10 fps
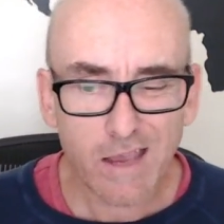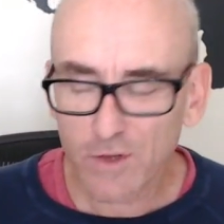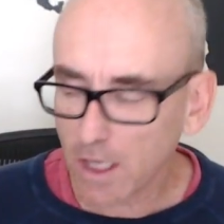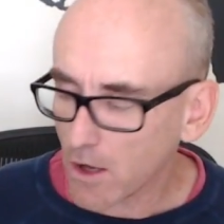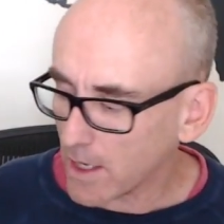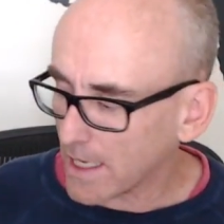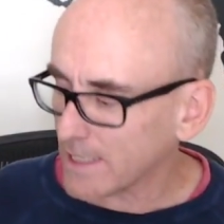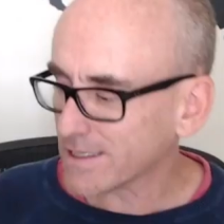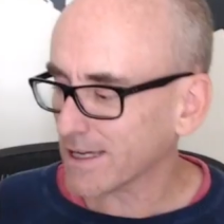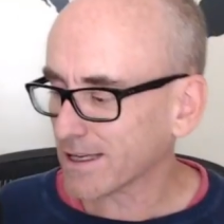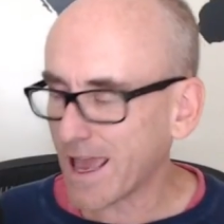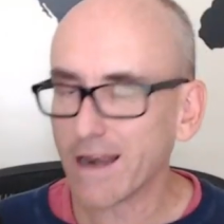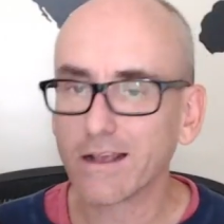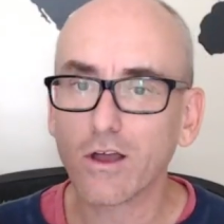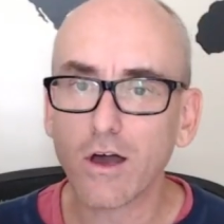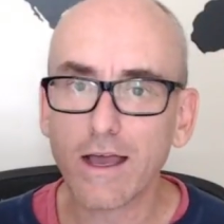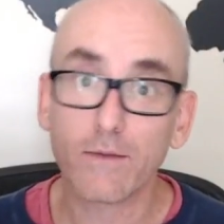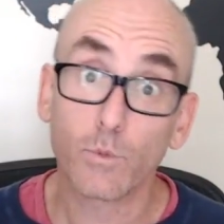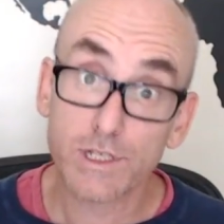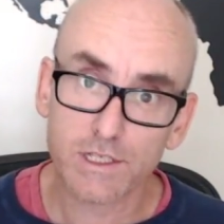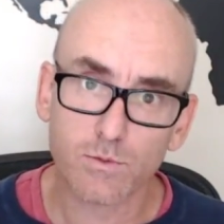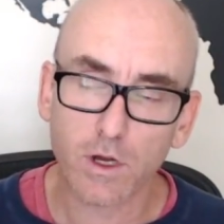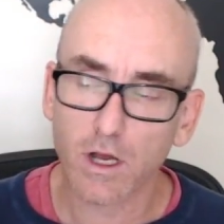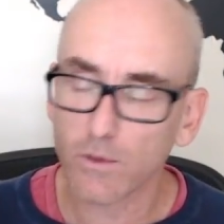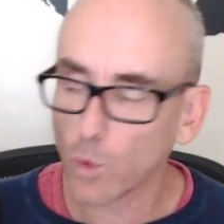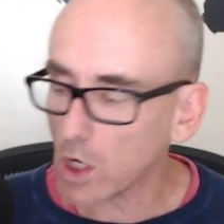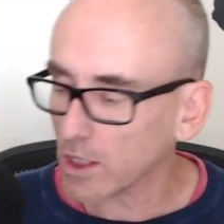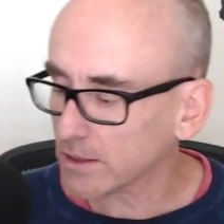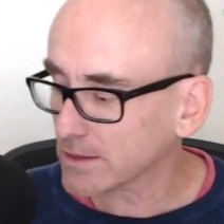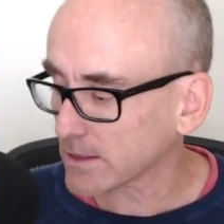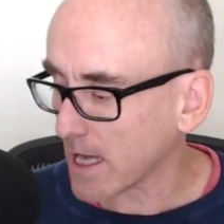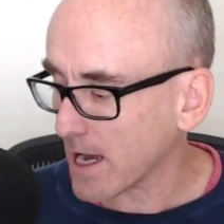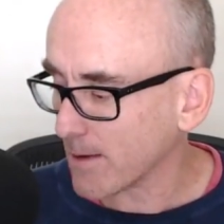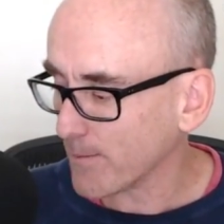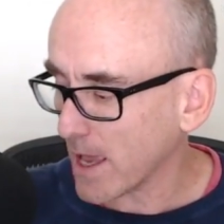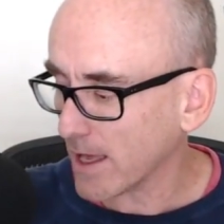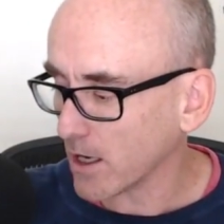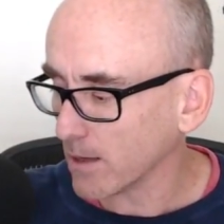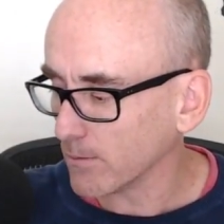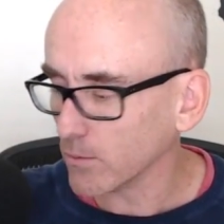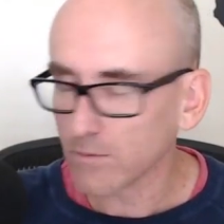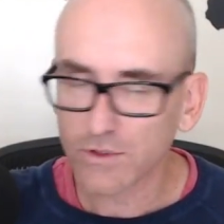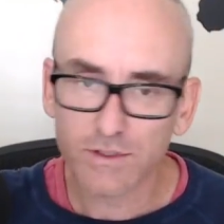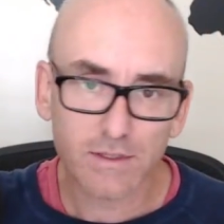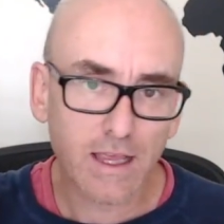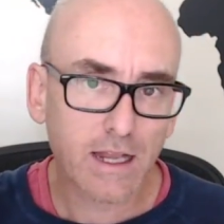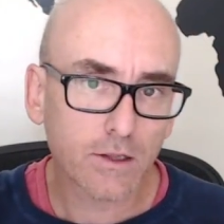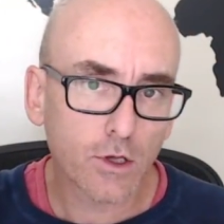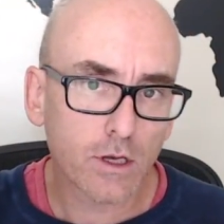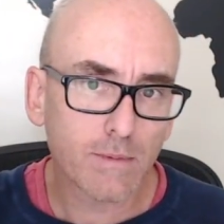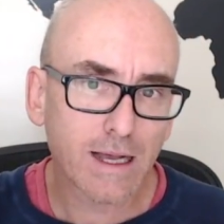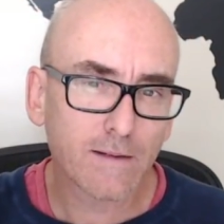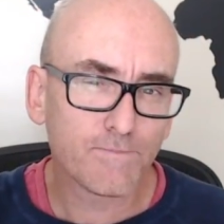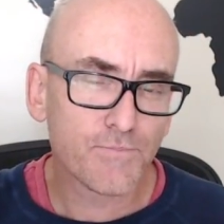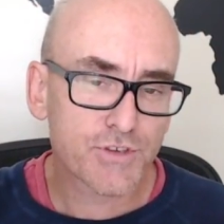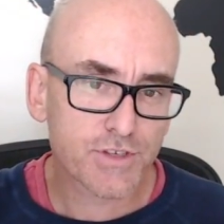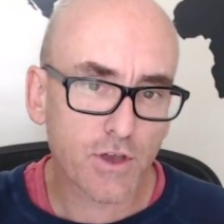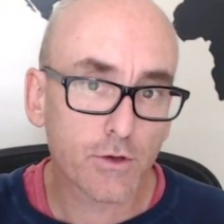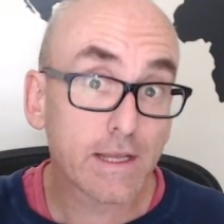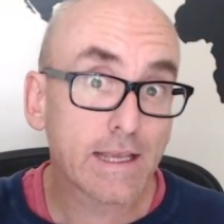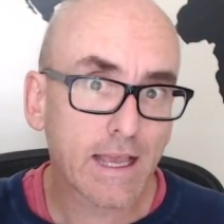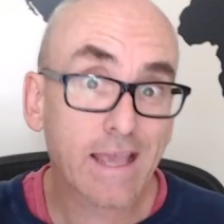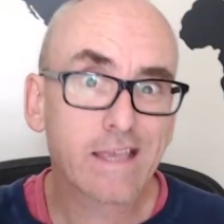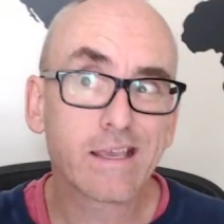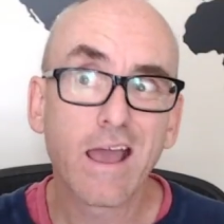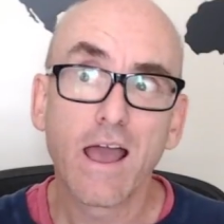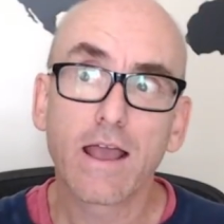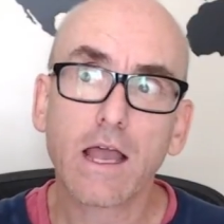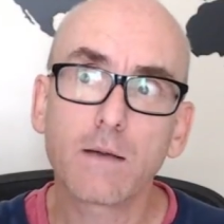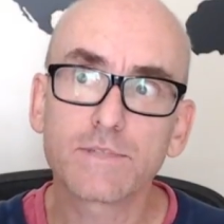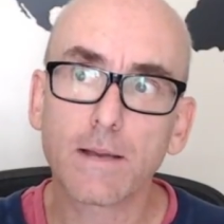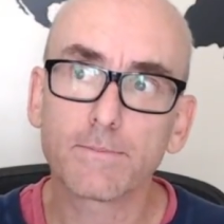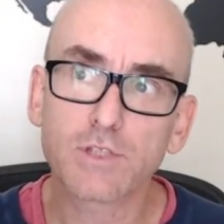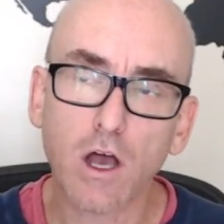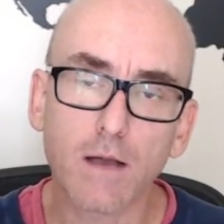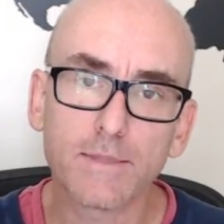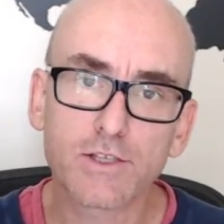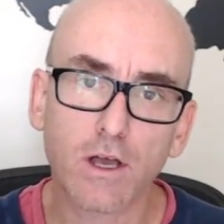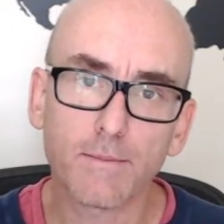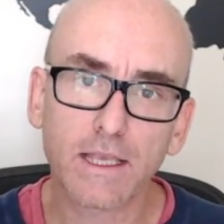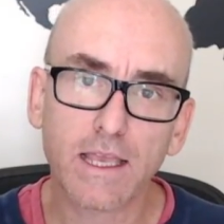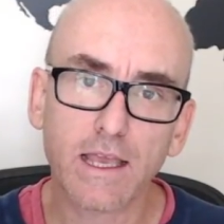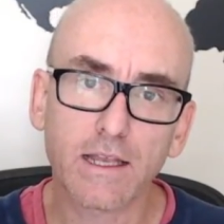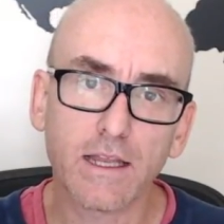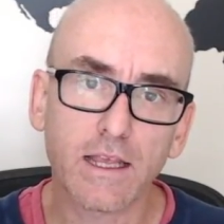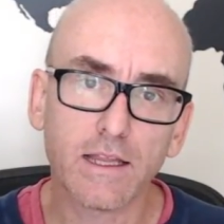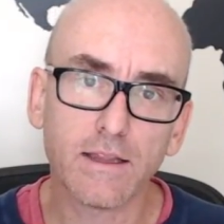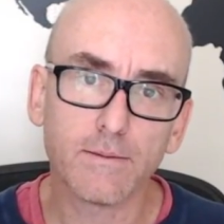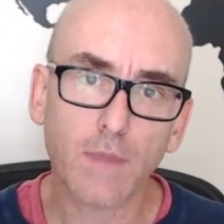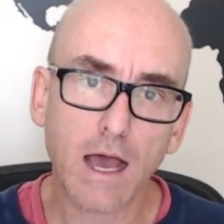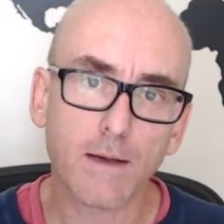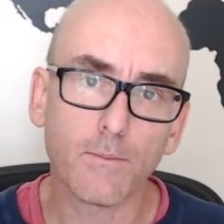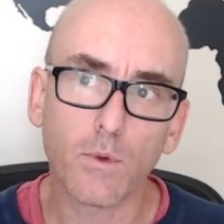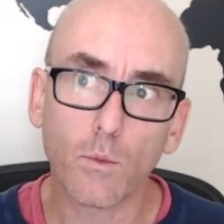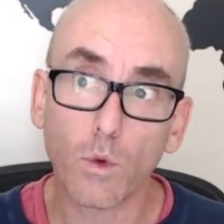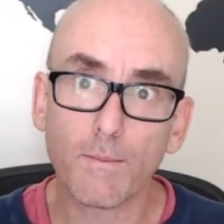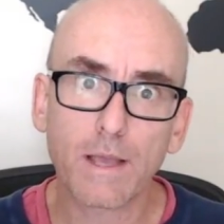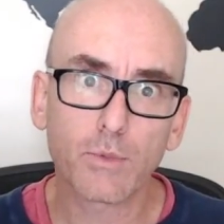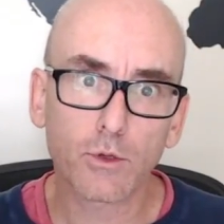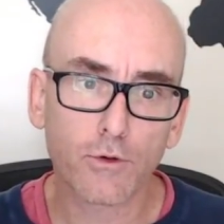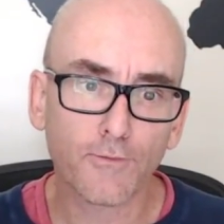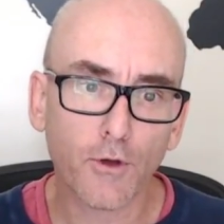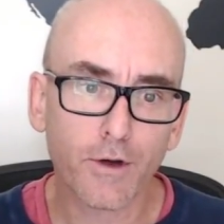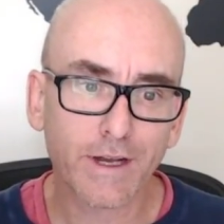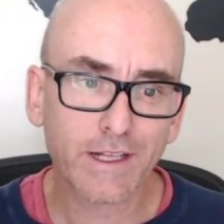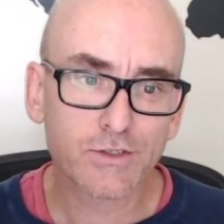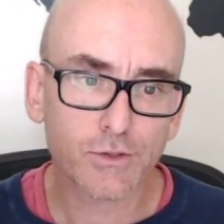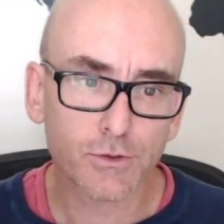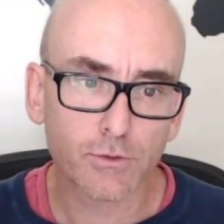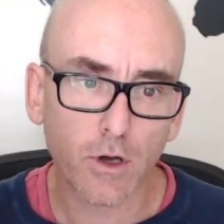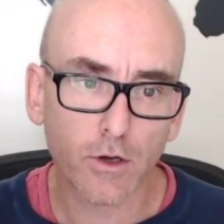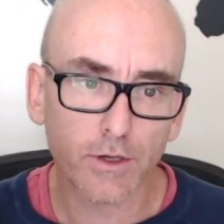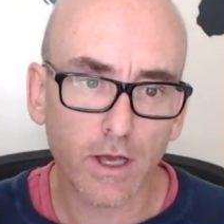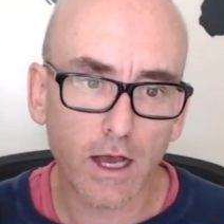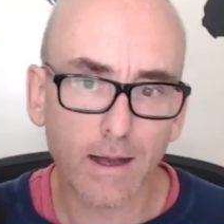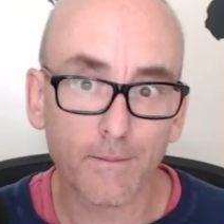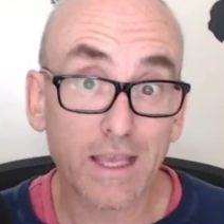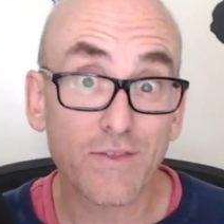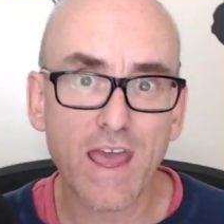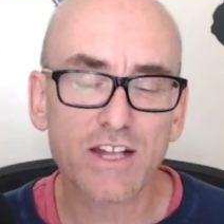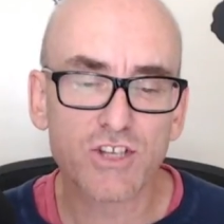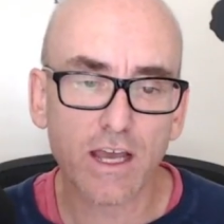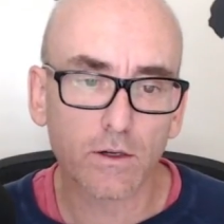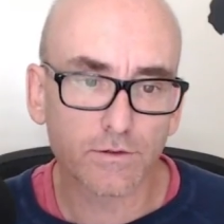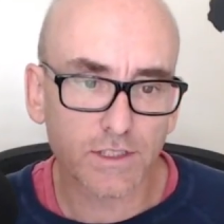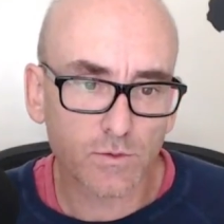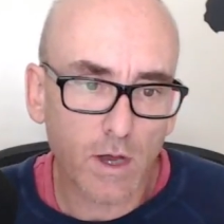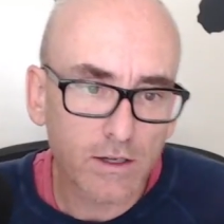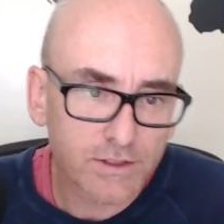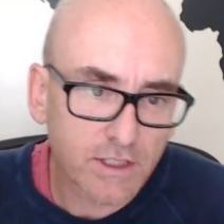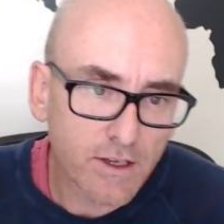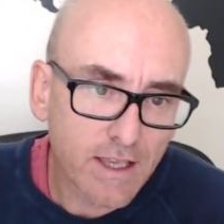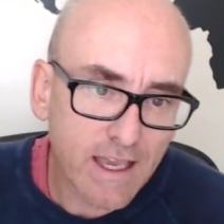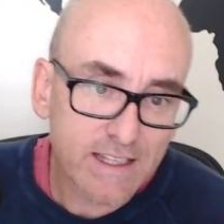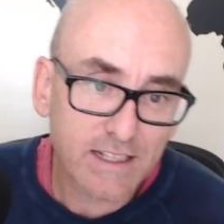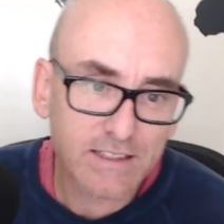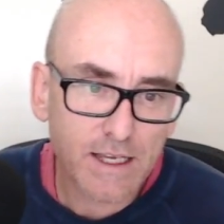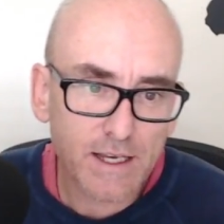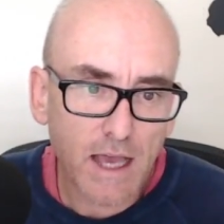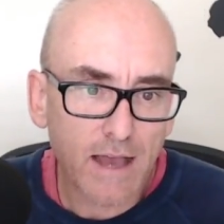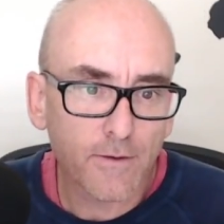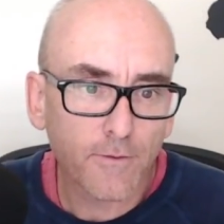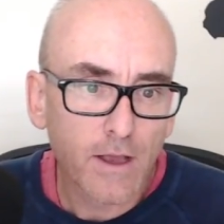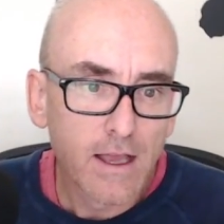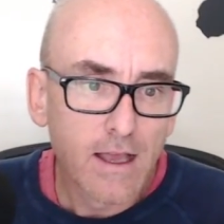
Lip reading: even though he's a Canon guy, which is what I was, and I'm there to learn about Sony. He comes up time and time again in what people are referring to on in their channels as well. So yeah, he does seem to have